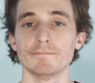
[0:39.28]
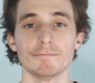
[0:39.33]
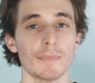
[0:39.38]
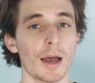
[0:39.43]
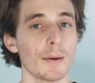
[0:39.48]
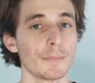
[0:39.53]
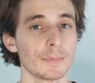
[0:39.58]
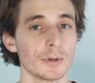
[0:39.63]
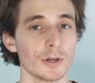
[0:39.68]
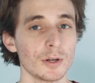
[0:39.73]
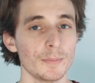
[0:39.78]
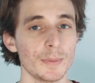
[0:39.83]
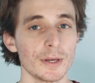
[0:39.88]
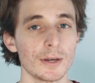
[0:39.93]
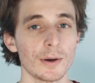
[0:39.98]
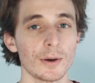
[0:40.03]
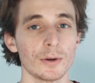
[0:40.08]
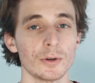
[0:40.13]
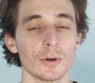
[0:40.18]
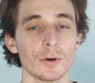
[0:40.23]
I'm going to be
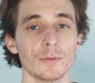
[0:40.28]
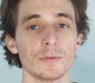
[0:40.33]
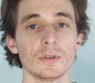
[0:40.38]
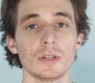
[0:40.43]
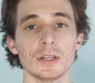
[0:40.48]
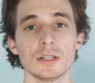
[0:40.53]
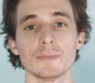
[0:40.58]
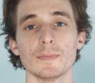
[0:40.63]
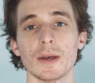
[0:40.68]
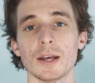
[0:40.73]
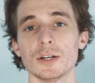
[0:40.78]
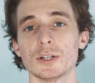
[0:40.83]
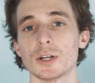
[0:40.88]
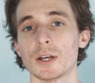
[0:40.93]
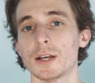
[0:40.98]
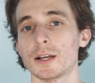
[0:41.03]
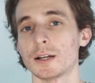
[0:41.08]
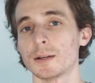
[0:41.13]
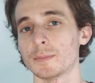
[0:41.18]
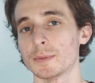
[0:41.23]
going over these major
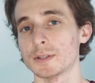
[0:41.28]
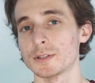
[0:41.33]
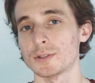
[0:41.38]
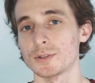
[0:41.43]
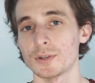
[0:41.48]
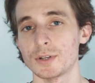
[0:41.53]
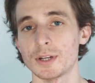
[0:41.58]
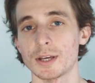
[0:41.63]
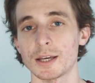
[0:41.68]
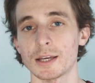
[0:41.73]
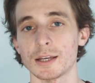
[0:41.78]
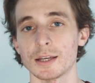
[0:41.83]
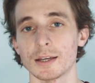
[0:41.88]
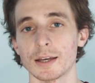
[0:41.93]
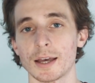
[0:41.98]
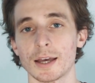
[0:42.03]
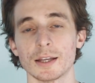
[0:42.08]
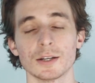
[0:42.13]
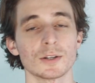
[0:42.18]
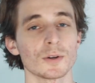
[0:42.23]
elements today,
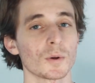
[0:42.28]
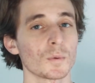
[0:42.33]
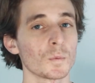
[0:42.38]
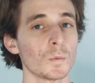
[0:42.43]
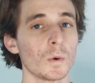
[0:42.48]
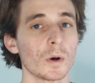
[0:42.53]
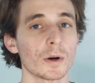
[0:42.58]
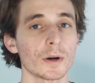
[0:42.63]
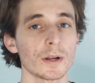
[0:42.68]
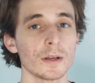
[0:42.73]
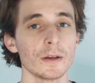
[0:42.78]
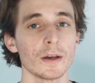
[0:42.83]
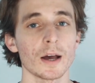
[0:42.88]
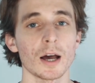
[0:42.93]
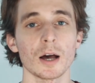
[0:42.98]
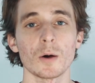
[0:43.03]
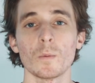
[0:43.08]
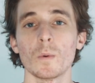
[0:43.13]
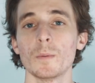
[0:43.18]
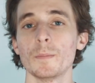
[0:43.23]
and don't worry,
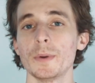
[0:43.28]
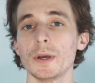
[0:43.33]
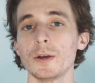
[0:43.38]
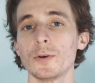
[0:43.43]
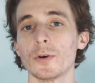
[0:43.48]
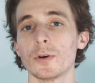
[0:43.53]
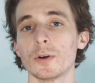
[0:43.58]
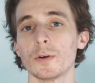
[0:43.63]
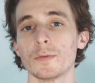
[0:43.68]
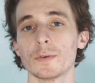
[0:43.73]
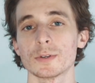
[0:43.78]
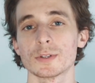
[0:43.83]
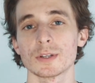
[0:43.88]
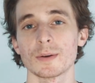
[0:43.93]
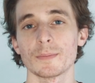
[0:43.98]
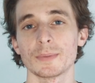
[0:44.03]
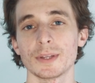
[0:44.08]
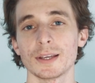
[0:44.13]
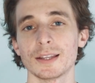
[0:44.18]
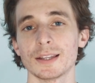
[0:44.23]
I won't be going over
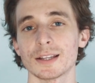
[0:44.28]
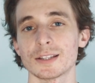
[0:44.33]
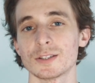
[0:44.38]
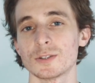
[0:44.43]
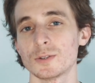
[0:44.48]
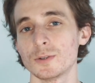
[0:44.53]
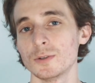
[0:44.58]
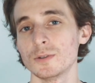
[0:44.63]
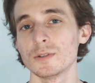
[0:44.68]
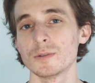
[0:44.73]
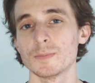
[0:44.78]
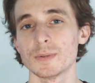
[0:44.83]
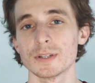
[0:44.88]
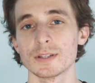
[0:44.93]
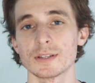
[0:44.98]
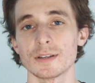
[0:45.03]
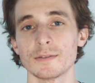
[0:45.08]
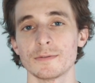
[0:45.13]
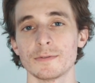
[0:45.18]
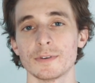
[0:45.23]
something that's too
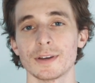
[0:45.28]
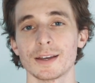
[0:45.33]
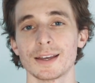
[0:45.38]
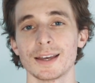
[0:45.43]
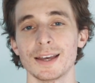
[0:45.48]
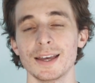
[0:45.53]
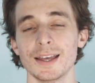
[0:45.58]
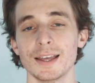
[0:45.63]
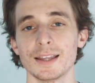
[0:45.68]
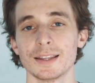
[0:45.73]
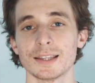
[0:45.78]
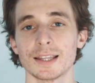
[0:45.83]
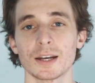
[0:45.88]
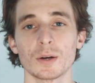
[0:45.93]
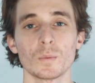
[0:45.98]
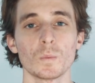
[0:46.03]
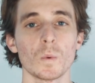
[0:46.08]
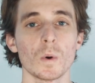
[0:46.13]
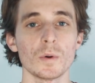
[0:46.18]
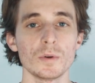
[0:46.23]
specific that
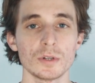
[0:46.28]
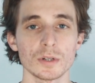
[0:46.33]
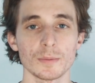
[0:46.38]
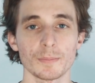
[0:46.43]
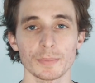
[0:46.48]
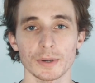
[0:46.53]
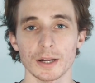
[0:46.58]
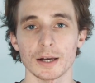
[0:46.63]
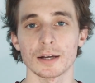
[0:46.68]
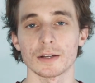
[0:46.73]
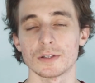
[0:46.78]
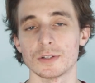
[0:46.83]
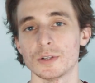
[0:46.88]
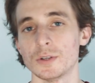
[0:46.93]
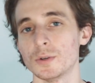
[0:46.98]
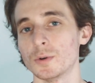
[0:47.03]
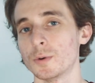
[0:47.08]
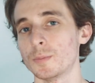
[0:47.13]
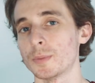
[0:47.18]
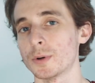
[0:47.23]
it won't apply to
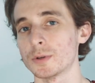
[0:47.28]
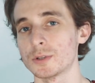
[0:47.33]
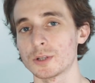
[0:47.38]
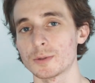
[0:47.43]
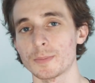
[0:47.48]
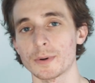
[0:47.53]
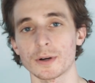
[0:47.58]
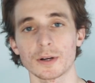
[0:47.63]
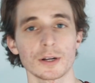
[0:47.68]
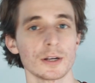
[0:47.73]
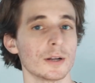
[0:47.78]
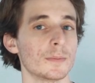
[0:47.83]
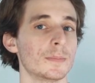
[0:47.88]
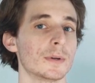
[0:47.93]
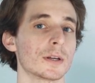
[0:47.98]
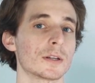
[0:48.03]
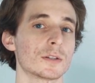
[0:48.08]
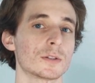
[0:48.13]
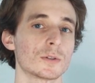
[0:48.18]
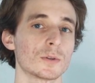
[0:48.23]
your
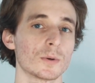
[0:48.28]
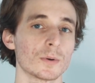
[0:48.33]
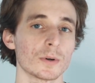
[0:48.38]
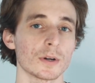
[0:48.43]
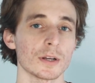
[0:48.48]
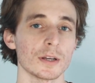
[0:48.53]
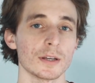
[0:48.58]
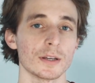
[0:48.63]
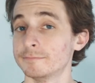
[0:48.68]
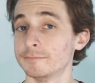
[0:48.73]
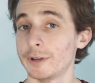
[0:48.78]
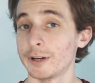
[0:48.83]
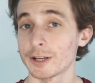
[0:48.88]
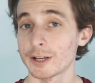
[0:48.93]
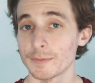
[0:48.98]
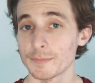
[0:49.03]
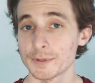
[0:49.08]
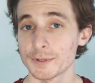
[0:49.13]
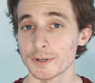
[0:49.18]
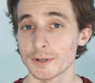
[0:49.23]
post-apocalyptic story. When it
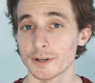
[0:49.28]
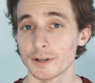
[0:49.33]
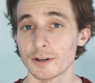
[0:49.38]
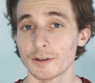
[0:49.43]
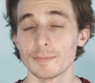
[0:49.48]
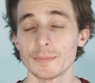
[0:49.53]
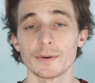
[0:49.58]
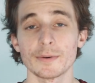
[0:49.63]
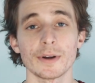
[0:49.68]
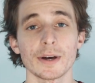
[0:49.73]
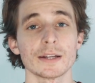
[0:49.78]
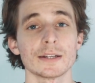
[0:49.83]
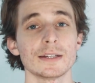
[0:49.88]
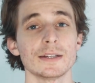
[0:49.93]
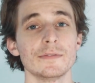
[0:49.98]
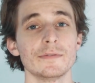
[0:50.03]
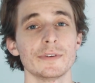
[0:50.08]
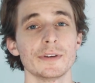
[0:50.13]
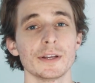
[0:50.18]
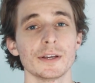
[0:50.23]
comes to a lot of my
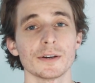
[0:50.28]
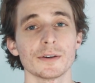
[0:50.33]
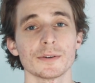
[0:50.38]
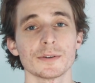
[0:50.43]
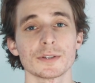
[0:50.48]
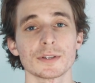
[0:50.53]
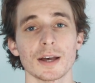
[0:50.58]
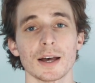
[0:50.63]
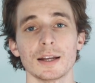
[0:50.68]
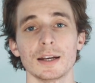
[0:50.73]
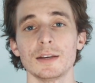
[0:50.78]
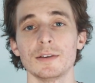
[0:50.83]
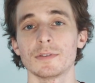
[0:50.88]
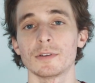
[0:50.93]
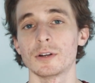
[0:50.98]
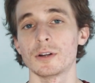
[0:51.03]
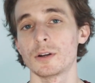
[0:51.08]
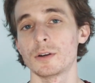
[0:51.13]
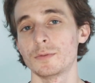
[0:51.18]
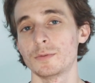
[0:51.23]
writing videos, I leave a
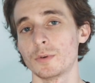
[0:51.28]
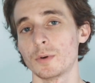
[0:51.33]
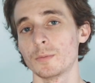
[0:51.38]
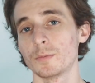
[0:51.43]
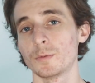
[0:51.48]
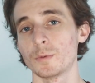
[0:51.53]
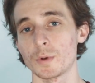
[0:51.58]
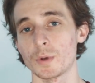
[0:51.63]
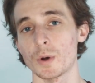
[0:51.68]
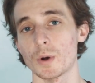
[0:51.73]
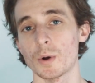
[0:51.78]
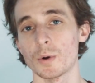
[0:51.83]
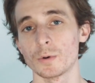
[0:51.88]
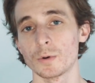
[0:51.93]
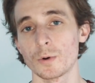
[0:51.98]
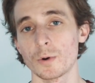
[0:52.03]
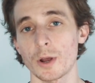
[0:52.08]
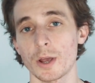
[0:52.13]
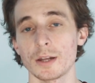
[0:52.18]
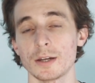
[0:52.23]
lot of room for your own
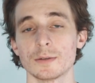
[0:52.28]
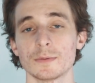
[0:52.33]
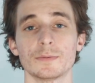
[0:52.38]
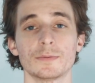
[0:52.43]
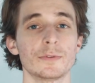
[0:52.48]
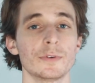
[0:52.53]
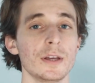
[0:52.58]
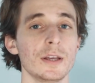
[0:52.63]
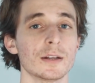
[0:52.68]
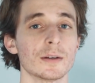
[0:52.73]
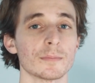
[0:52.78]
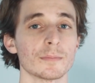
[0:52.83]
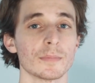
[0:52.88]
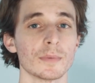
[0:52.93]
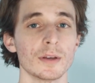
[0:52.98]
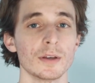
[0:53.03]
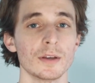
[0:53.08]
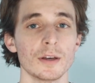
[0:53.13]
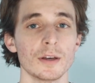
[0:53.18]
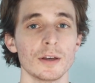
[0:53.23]
creative freedom.
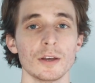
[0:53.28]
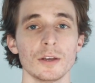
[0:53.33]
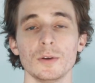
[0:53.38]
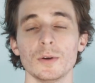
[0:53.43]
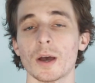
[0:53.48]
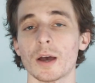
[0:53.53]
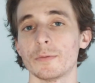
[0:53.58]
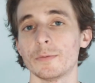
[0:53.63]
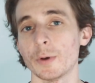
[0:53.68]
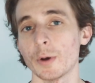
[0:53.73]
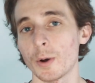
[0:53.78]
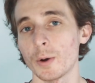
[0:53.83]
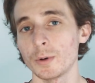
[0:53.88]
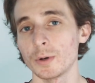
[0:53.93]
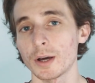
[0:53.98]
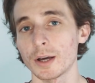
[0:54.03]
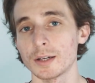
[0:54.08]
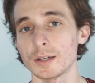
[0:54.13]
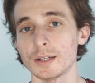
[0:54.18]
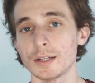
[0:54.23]
You have your own
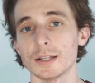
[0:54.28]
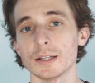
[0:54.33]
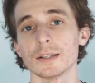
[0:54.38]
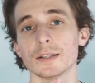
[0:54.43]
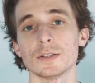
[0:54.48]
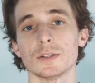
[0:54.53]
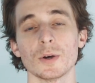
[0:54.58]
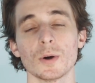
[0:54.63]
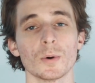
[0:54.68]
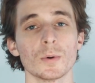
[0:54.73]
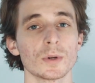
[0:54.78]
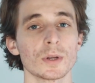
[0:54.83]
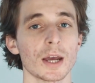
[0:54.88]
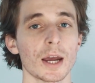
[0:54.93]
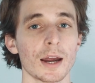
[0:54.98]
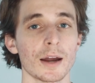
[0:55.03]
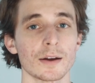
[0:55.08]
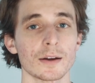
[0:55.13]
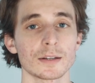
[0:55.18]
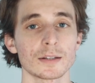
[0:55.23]
ideas, your own
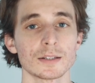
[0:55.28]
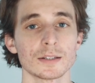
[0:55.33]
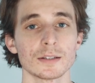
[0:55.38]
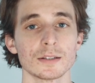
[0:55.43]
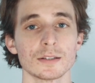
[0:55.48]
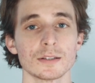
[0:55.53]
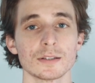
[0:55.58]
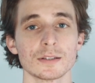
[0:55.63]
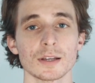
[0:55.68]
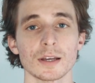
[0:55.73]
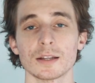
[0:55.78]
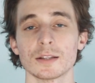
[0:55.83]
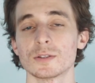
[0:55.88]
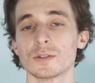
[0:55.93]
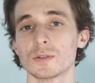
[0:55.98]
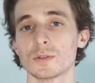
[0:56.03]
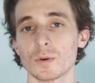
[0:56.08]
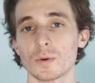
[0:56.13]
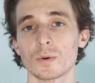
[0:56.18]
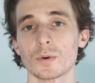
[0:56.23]
characters, and
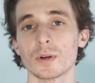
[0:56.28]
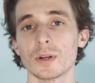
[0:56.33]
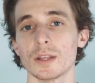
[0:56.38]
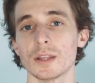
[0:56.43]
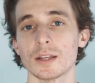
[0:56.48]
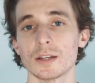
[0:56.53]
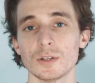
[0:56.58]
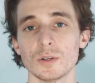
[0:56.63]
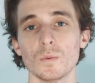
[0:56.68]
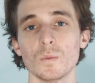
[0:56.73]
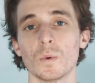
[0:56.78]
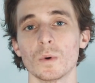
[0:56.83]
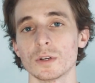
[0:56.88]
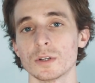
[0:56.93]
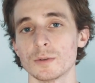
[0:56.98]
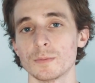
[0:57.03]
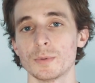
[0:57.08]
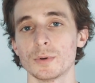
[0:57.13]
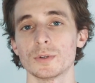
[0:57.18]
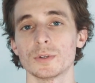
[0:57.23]
story that you want
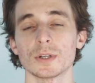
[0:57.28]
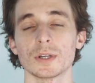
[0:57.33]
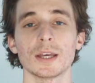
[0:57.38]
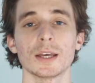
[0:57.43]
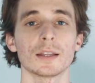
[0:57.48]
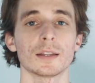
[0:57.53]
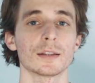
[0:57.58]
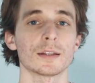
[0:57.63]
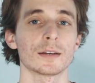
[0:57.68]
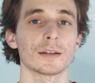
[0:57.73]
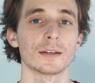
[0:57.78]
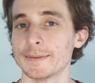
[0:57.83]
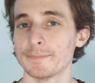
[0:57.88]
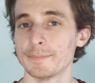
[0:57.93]
to put together.